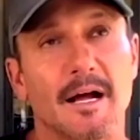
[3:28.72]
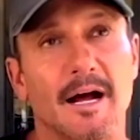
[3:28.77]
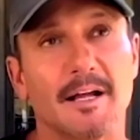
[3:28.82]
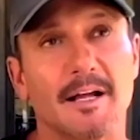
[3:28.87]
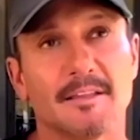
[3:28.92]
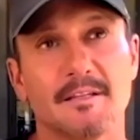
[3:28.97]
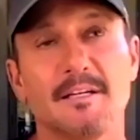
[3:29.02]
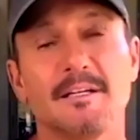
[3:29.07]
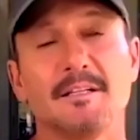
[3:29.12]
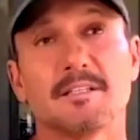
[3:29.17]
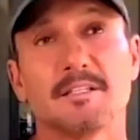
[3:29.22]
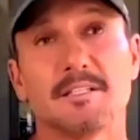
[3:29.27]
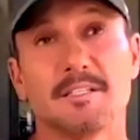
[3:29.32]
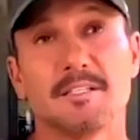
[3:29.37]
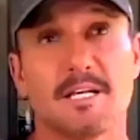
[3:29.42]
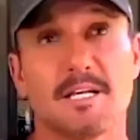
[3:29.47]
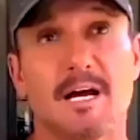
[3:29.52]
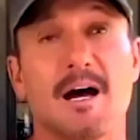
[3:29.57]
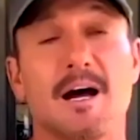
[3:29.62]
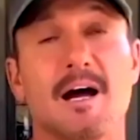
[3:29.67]
I think the
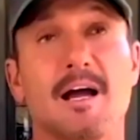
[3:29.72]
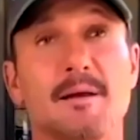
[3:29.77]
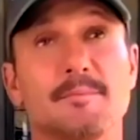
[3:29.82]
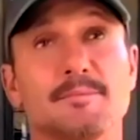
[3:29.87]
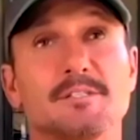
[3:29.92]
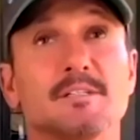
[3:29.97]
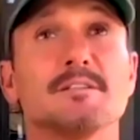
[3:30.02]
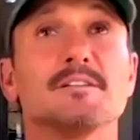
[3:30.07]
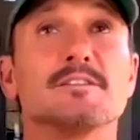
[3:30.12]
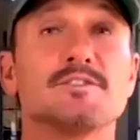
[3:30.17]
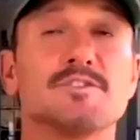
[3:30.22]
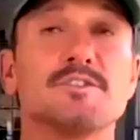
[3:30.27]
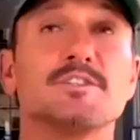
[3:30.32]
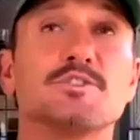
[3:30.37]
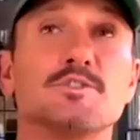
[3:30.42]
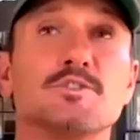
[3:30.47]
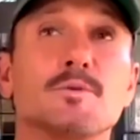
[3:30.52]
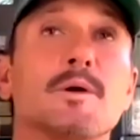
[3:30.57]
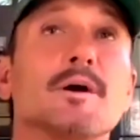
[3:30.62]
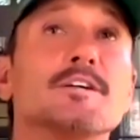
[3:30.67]
times and the
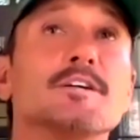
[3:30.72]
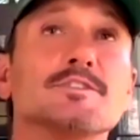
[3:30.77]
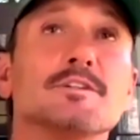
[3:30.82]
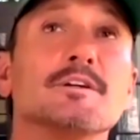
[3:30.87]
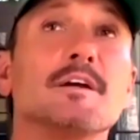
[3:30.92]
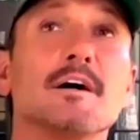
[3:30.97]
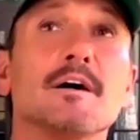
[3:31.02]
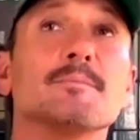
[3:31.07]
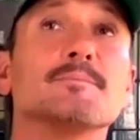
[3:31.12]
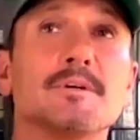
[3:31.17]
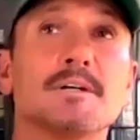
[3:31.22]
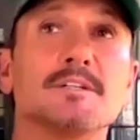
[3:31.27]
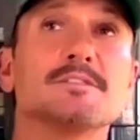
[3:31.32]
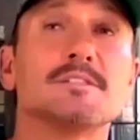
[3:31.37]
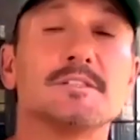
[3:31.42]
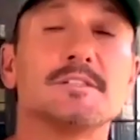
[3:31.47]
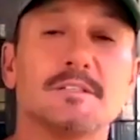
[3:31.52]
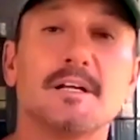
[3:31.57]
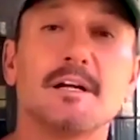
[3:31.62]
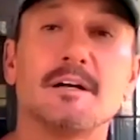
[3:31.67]
situation helped us
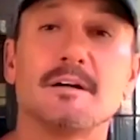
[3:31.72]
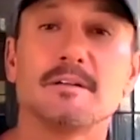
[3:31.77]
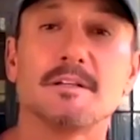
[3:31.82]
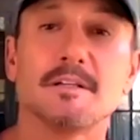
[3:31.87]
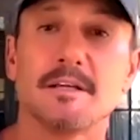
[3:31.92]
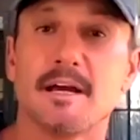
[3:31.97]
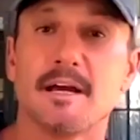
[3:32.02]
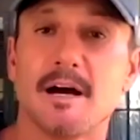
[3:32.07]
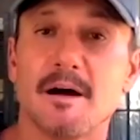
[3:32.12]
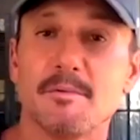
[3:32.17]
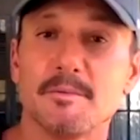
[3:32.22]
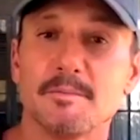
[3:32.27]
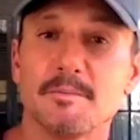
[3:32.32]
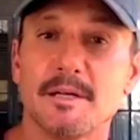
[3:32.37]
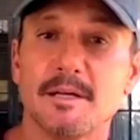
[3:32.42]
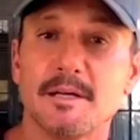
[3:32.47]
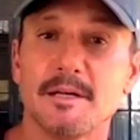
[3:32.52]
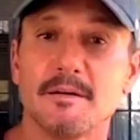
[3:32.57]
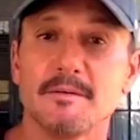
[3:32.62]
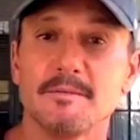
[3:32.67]
to narrow the album
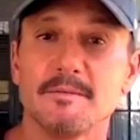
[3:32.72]
down.